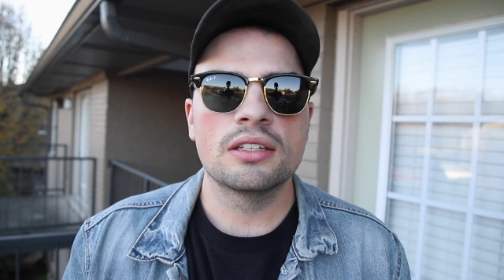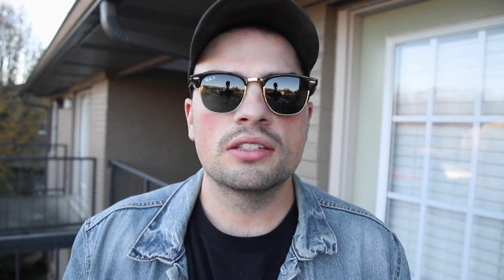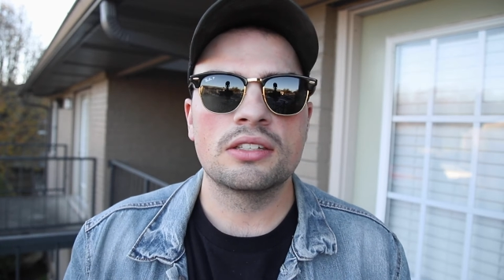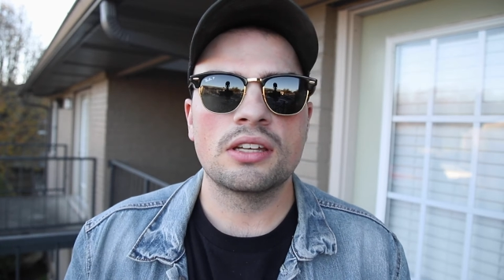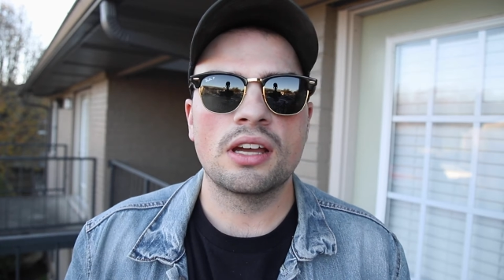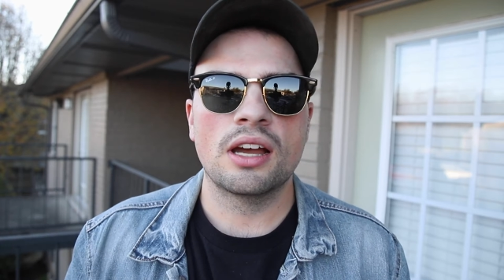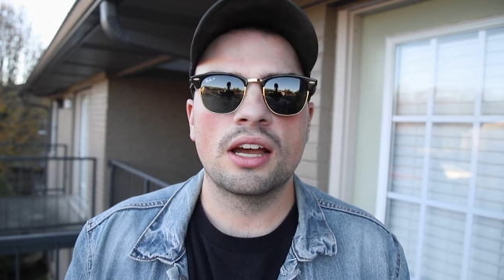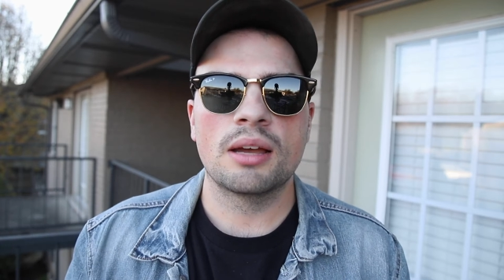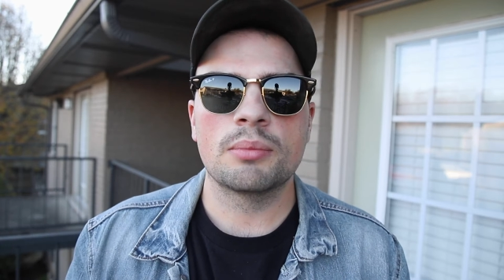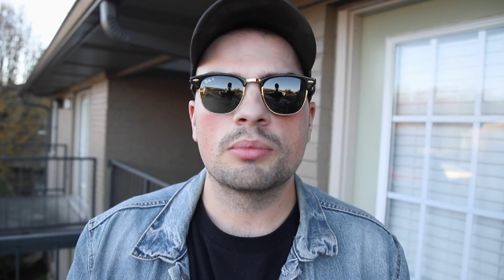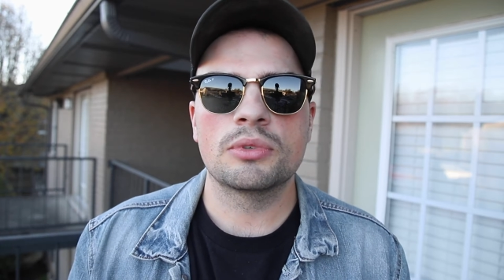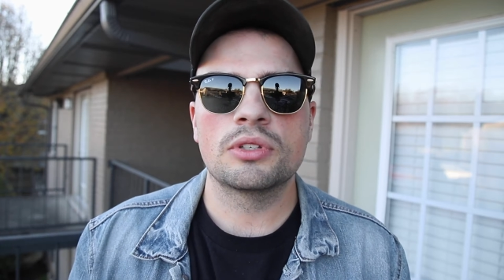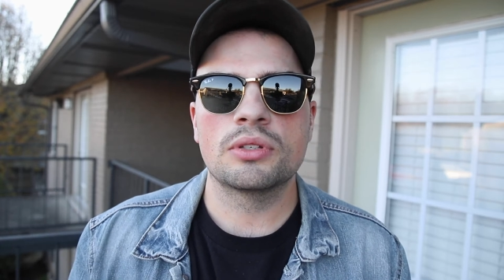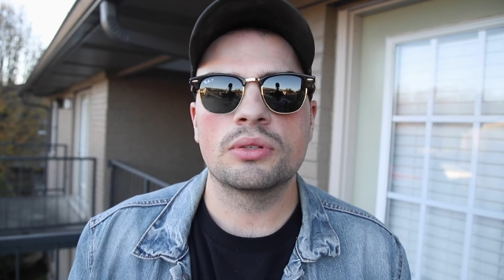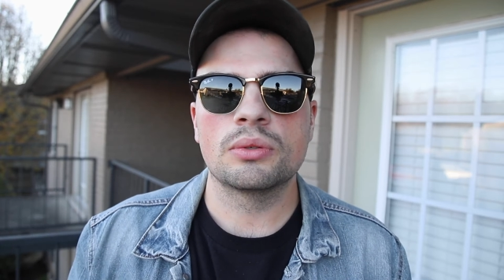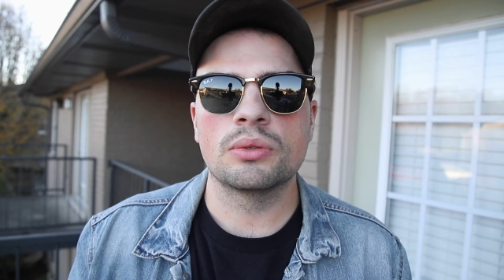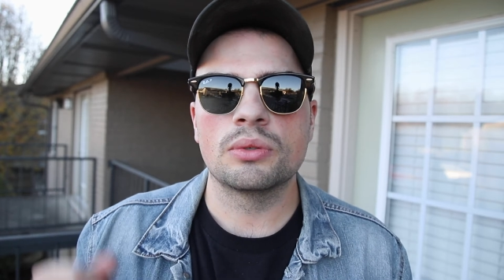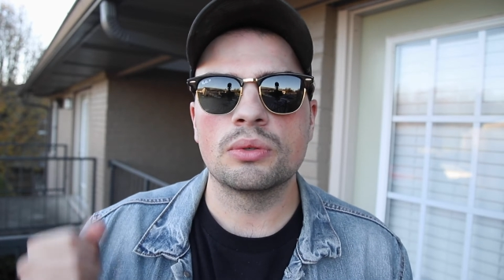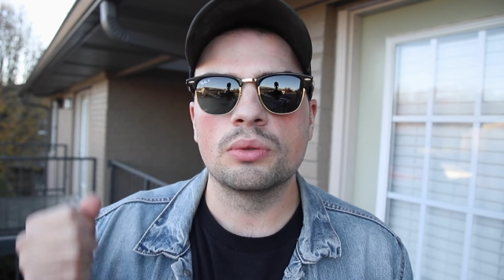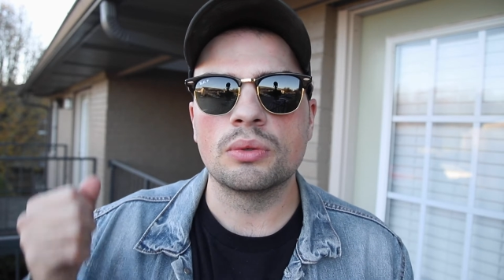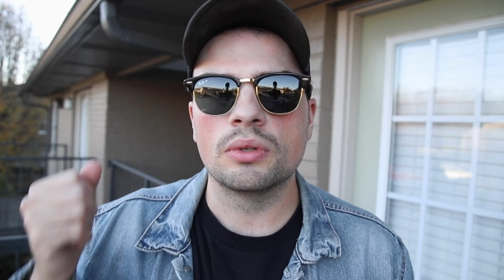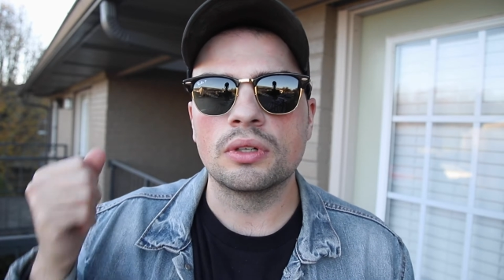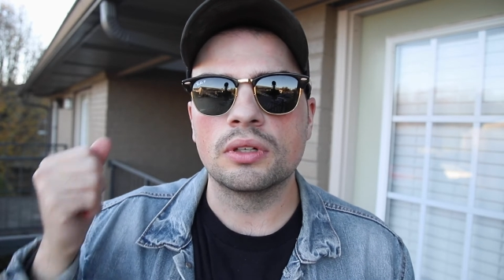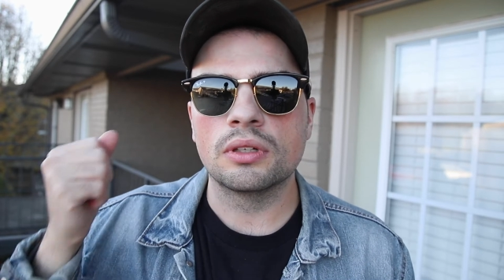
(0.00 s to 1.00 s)
time
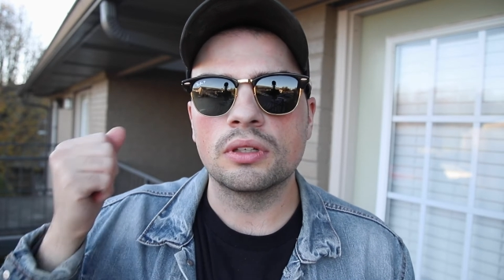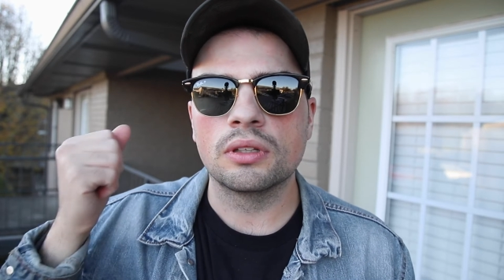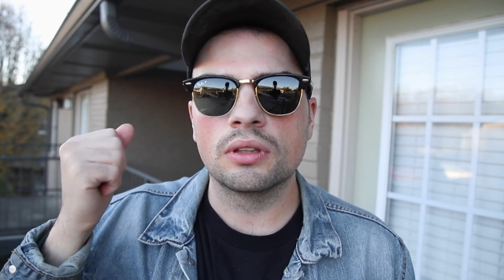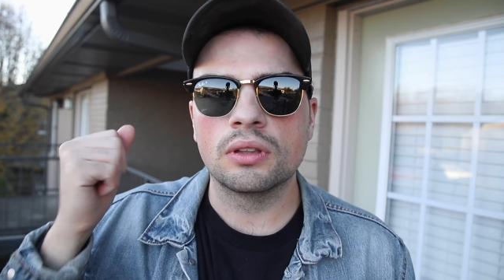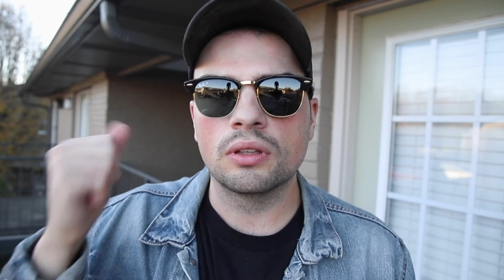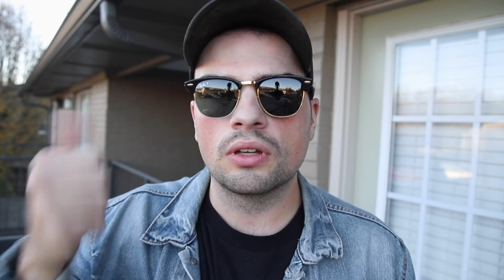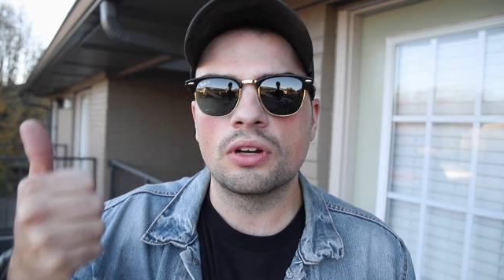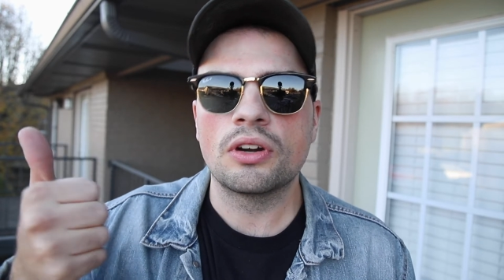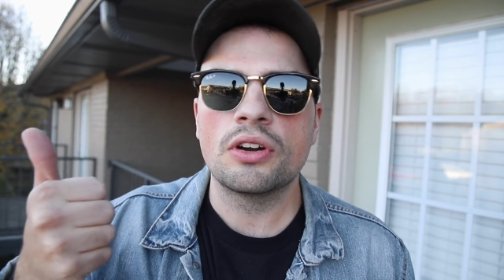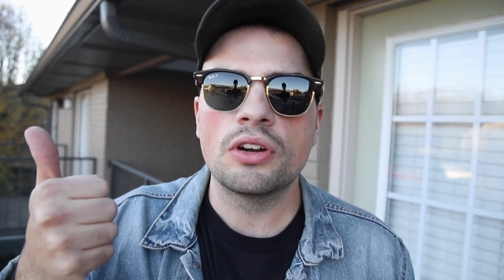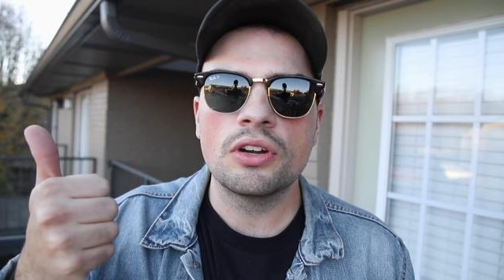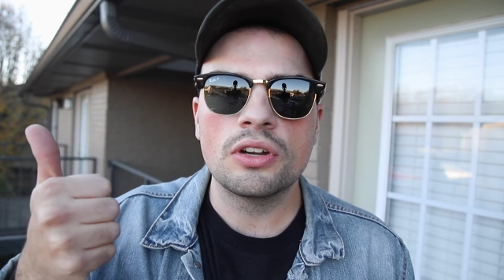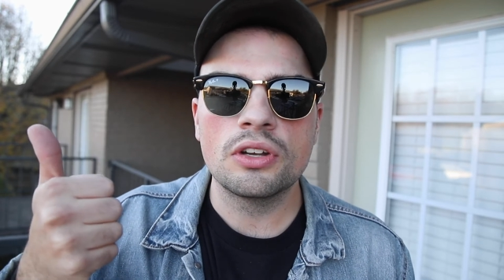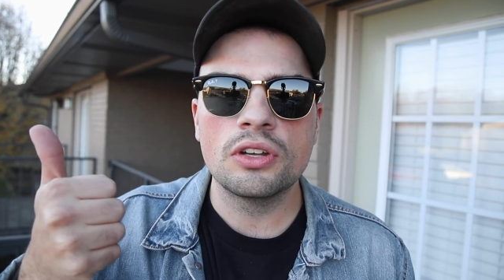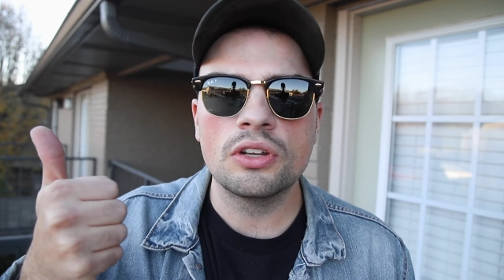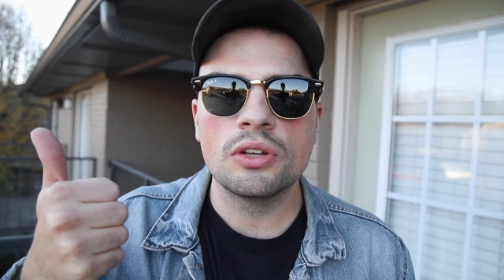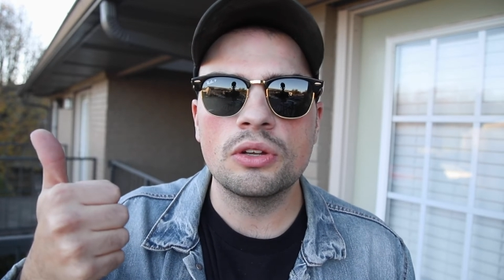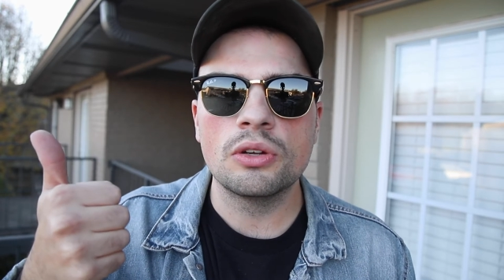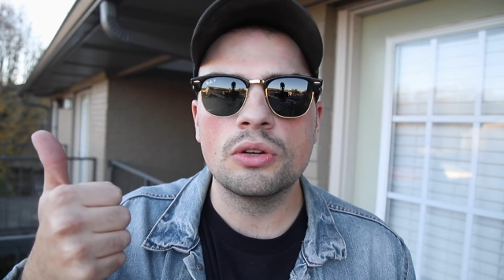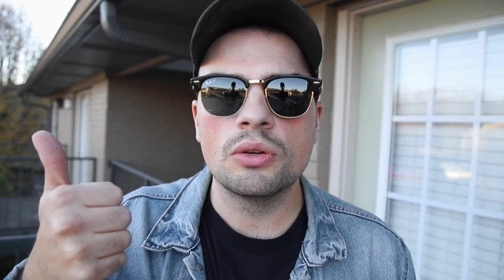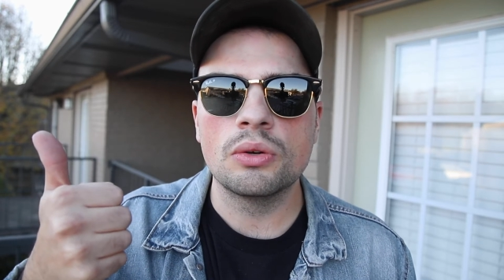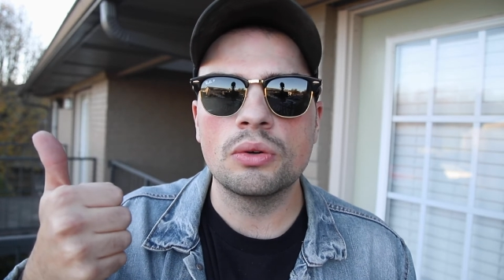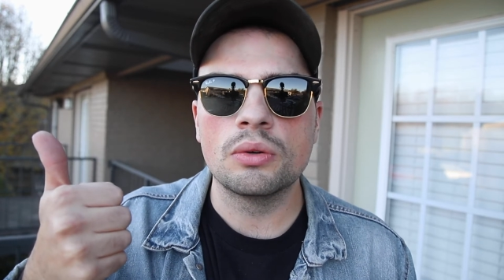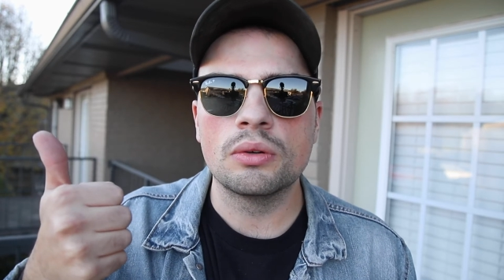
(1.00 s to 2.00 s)
to learn
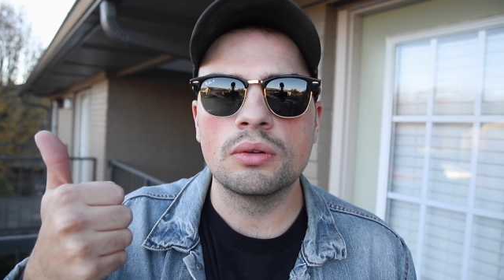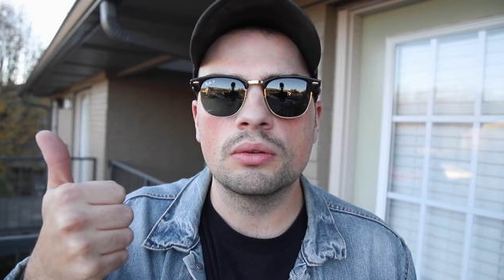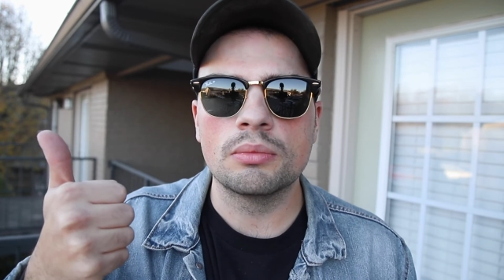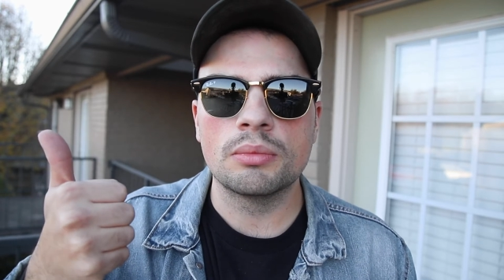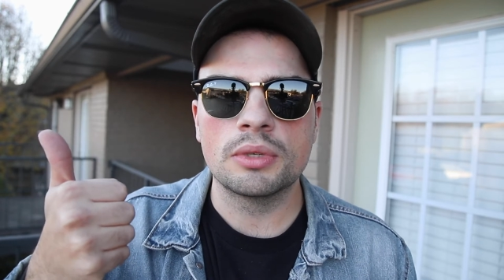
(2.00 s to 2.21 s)
new